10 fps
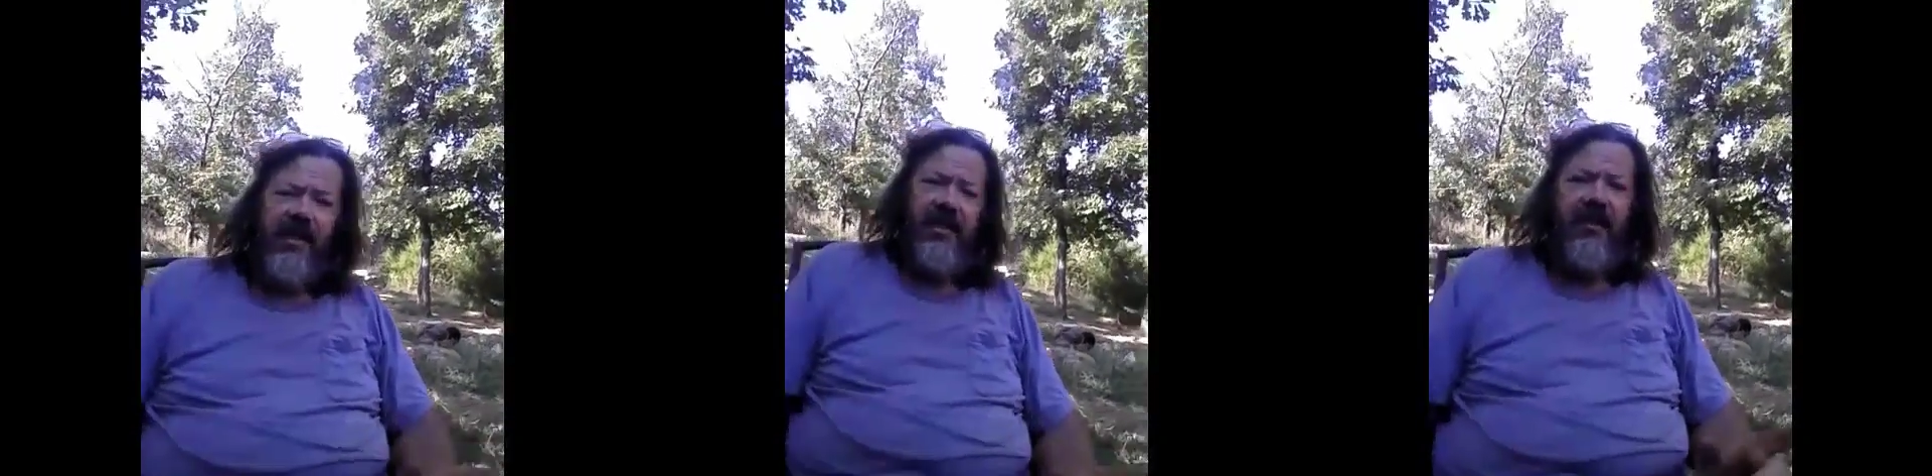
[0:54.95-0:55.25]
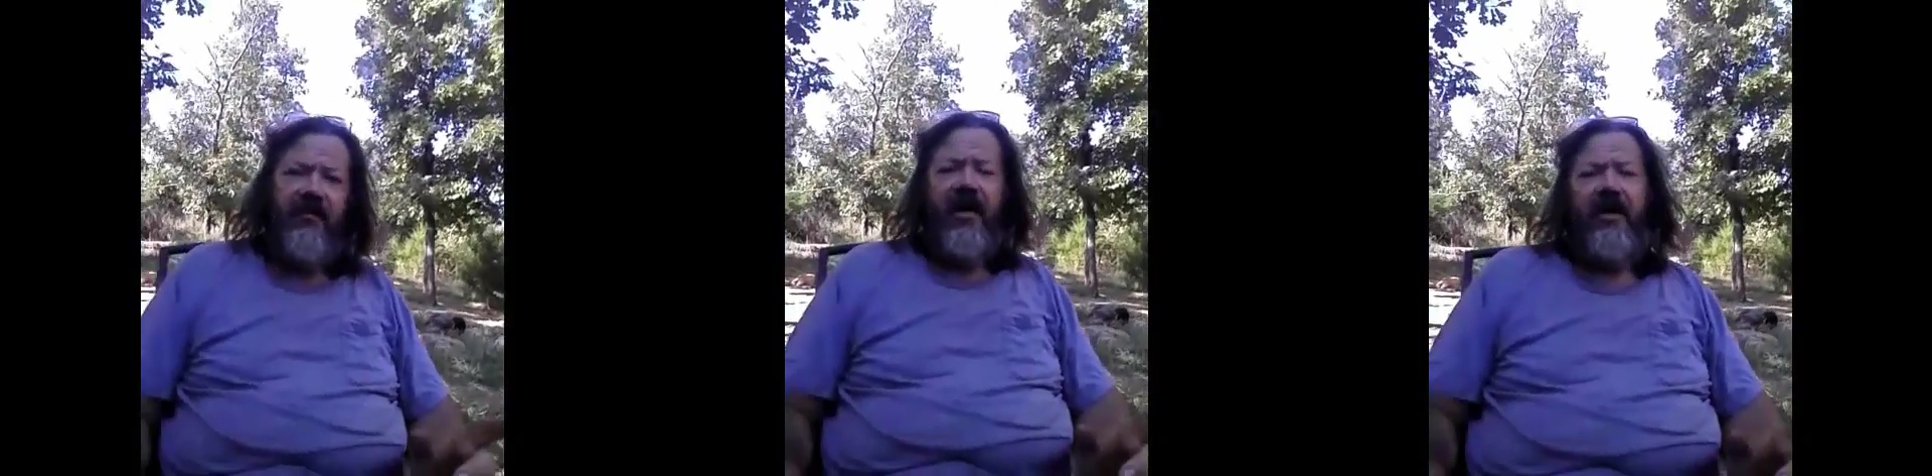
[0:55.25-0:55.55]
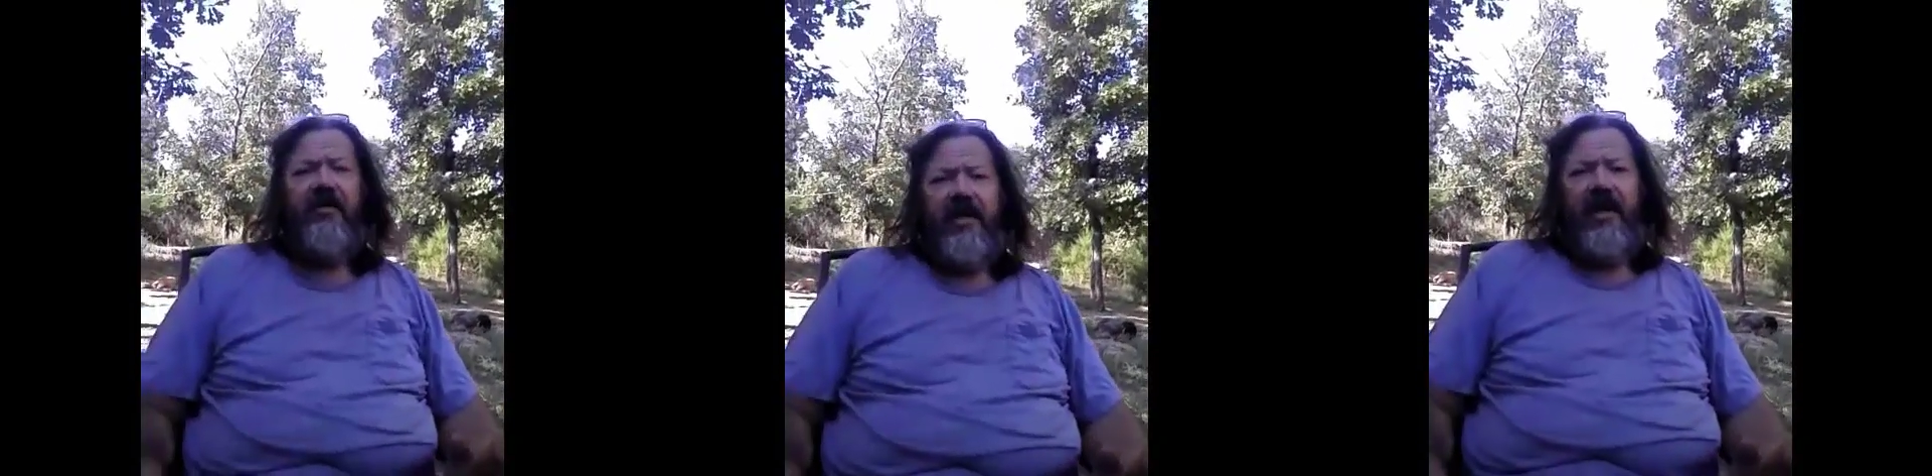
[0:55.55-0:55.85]

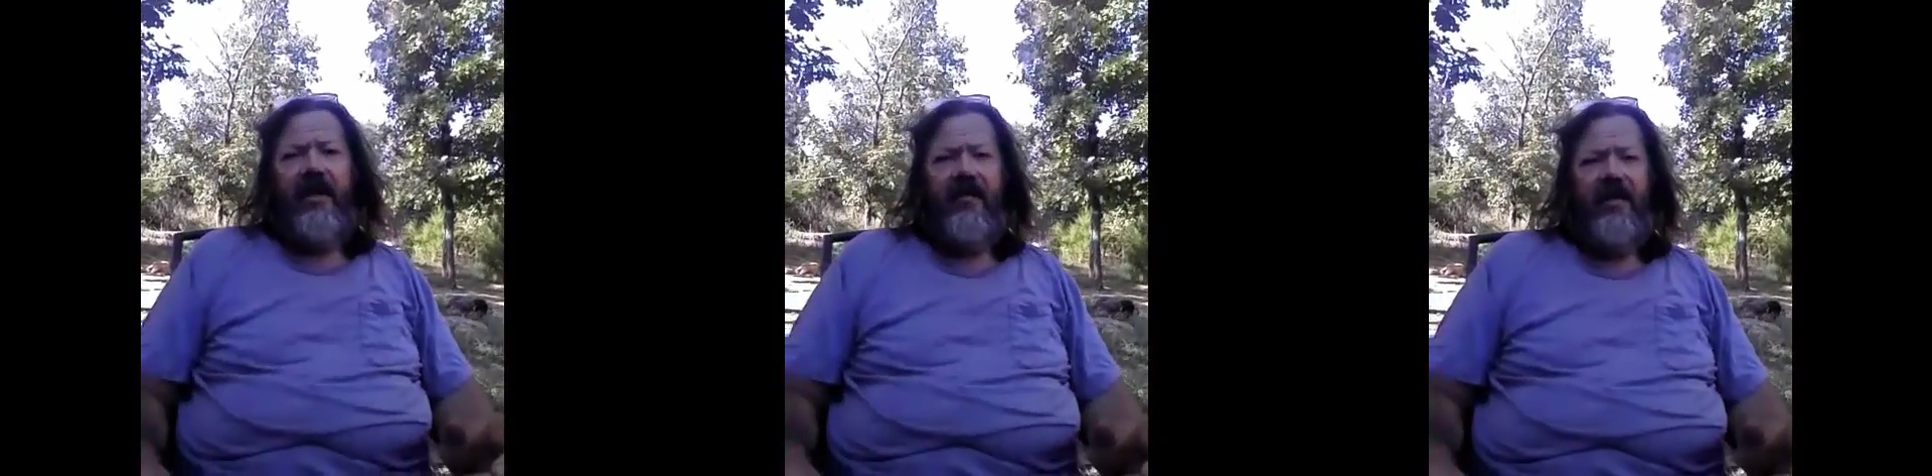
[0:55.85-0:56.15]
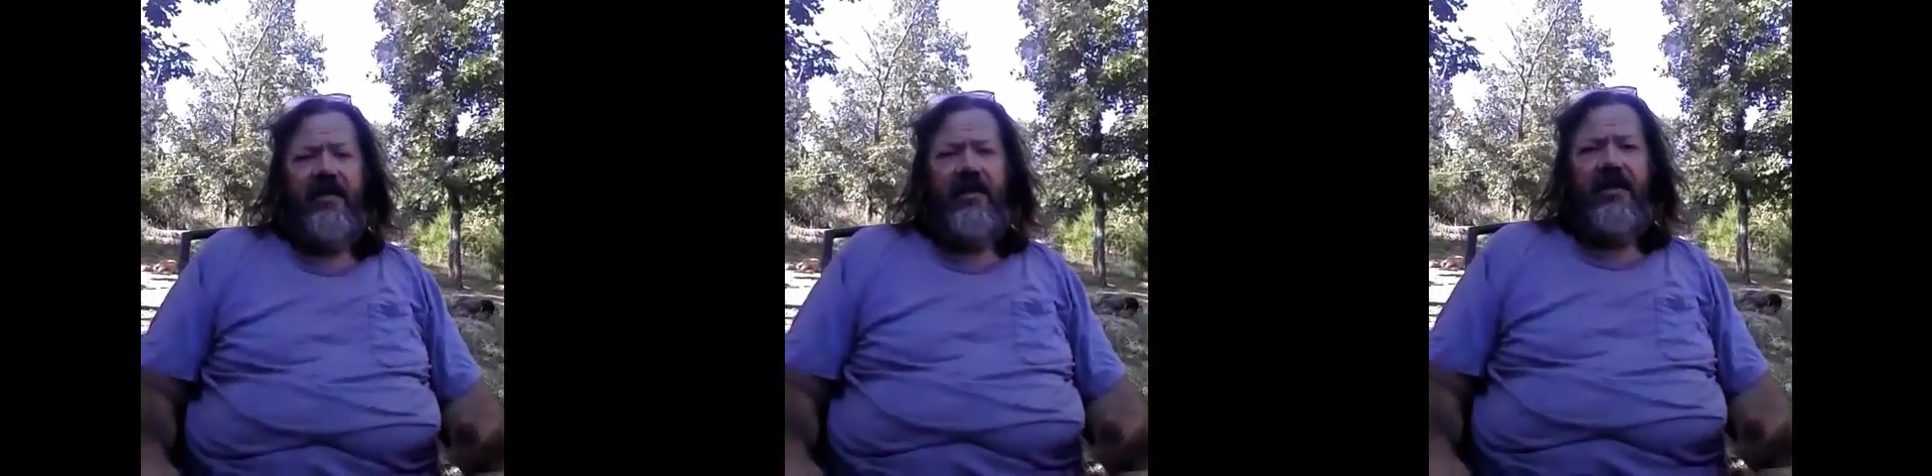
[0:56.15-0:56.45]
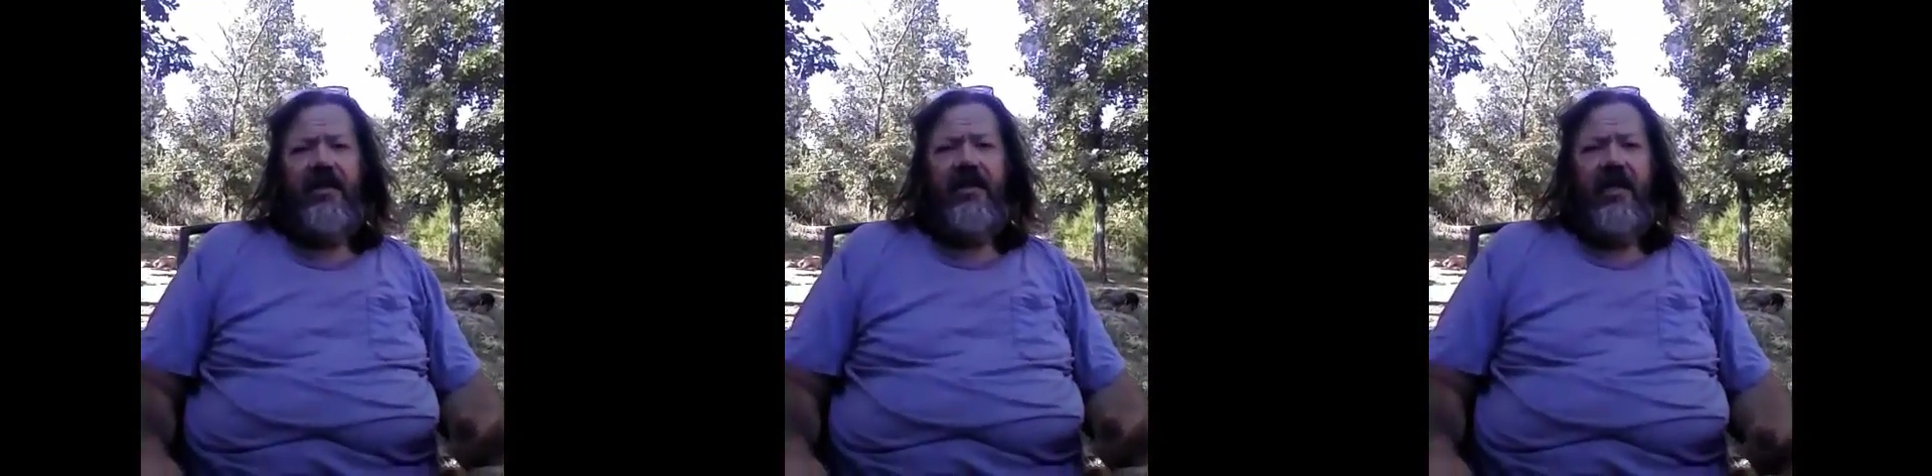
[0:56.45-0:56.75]
65.5 inches,